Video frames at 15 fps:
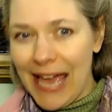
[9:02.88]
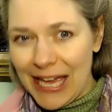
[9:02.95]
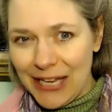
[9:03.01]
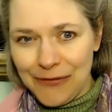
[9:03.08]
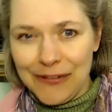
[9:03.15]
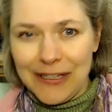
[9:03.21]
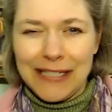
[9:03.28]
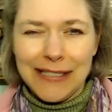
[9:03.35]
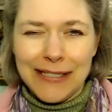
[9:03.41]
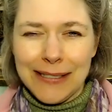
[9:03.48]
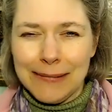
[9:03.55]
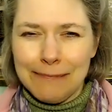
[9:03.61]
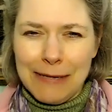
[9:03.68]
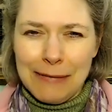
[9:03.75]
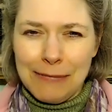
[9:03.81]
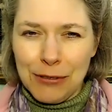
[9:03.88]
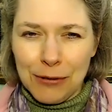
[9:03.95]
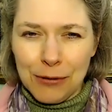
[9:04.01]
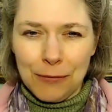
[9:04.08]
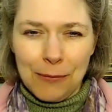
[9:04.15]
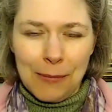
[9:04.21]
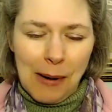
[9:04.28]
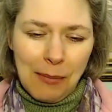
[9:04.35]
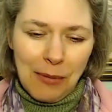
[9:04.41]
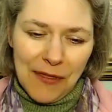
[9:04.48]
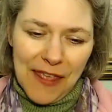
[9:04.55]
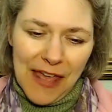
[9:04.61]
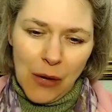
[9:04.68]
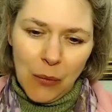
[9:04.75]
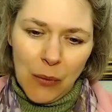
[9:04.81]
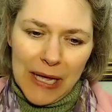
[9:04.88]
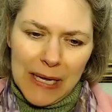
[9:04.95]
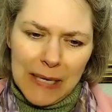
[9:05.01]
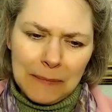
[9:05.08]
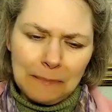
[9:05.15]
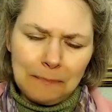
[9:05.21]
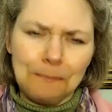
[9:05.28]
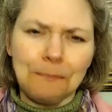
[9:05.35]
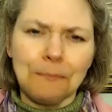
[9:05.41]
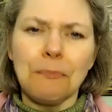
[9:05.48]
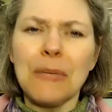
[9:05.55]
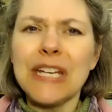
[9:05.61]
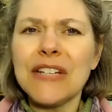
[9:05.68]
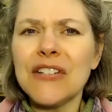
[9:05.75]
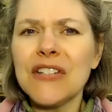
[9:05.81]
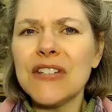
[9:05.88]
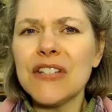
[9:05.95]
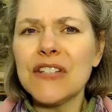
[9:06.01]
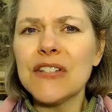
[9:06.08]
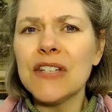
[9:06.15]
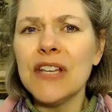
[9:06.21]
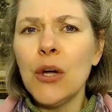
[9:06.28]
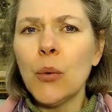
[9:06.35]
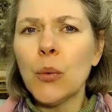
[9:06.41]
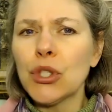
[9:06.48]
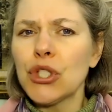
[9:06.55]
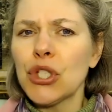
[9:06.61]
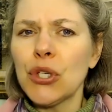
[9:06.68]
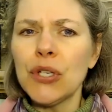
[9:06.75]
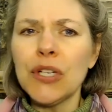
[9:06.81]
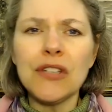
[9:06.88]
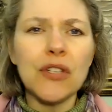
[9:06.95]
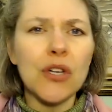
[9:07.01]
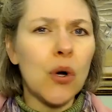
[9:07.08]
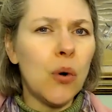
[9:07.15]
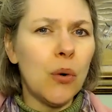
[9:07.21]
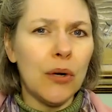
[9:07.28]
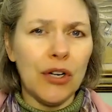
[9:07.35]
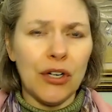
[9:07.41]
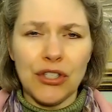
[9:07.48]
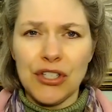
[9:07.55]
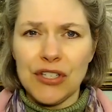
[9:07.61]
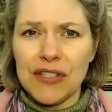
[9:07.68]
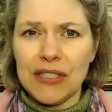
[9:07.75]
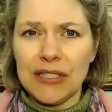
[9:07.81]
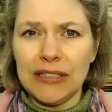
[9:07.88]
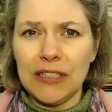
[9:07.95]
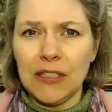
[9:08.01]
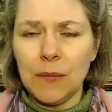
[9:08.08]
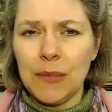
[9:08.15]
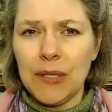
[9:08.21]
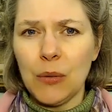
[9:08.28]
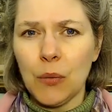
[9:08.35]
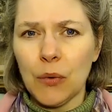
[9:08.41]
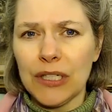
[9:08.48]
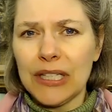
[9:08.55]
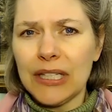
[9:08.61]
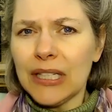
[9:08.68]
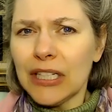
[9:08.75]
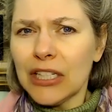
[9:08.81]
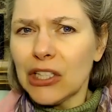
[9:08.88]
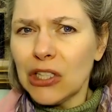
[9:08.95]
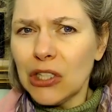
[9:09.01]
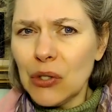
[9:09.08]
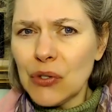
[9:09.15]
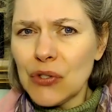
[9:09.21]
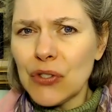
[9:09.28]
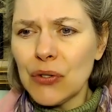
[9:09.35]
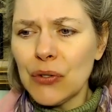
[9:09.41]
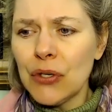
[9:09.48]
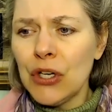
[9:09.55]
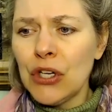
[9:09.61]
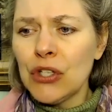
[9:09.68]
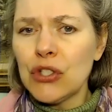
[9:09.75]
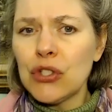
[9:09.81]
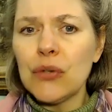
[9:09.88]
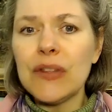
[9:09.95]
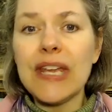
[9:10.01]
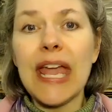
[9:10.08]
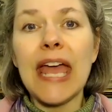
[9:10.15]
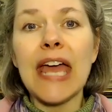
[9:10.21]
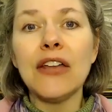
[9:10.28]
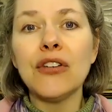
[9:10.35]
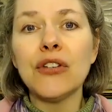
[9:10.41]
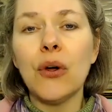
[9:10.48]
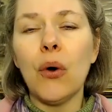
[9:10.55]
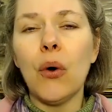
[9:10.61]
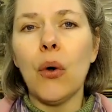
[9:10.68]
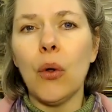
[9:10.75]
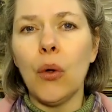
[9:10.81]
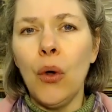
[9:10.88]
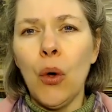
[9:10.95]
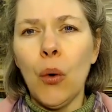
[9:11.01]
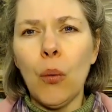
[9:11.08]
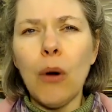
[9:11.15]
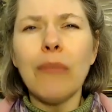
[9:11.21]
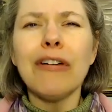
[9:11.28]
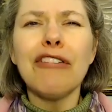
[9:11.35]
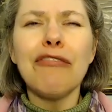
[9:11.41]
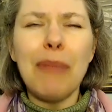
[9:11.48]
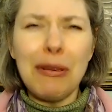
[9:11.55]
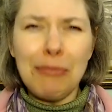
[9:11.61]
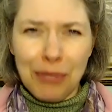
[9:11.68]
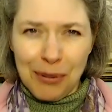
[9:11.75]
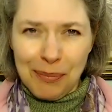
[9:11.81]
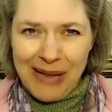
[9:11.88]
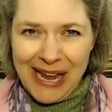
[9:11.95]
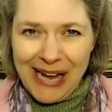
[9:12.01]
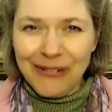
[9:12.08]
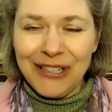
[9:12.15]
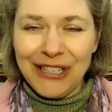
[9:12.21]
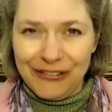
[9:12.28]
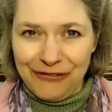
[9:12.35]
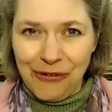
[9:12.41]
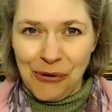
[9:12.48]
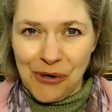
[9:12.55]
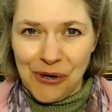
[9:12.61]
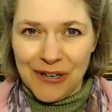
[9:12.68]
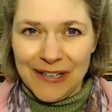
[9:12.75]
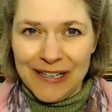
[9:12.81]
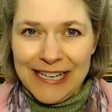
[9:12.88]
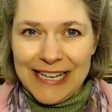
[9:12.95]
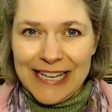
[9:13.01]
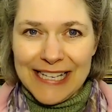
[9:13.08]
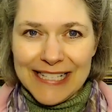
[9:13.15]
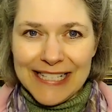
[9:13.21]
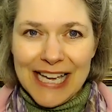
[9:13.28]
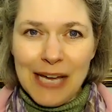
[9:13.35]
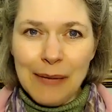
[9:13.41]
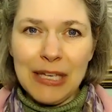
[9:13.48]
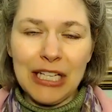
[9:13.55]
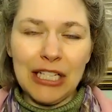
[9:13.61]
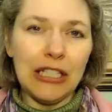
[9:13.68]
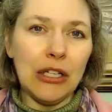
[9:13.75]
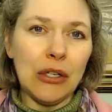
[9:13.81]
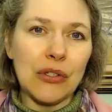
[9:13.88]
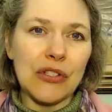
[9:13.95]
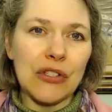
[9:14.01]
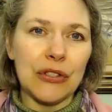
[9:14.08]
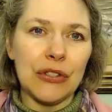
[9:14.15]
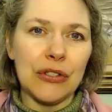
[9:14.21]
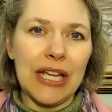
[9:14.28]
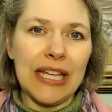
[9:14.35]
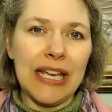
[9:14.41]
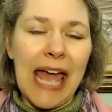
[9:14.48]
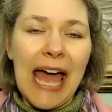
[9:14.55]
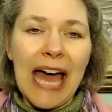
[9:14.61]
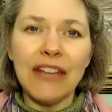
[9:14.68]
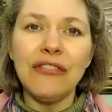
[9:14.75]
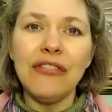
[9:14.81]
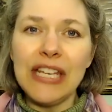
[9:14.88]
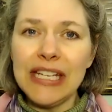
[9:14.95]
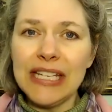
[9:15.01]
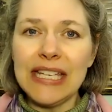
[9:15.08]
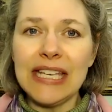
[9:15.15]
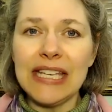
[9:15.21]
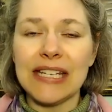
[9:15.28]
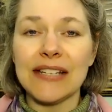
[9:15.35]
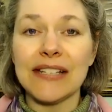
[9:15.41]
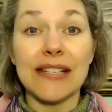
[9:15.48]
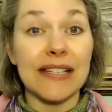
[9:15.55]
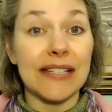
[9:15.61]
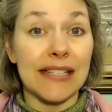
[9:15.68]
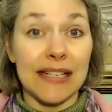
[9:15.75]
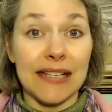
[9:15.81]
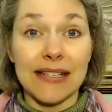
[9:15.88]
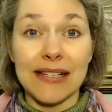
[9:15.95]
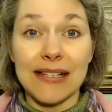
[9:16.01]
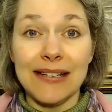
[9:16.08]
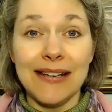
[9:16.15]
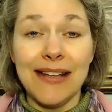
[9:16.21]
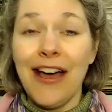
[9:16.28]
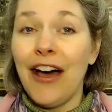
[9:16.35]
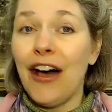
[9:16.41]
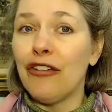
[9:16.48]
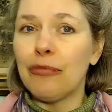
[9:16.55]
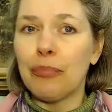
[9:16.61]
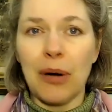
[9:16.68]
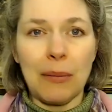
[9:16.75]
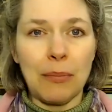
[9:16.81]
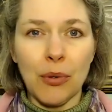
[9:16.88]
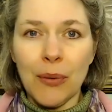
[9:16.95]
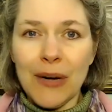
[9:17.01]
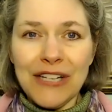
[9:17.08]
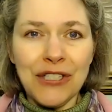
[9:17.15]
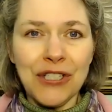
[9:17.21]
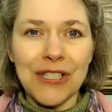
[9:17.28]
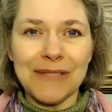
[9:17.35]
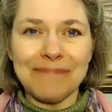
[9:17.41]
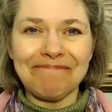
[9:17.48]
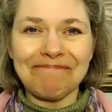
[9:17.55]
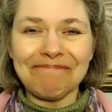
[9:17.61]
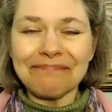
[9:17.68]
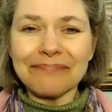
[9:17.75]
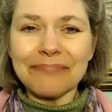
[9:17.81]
Advent. Maybe you can remember it that way but it's this we're turning the corner just a little bit we're getting closer to the end goal what we've been preparing for is coming closer and advent again is a season of preparation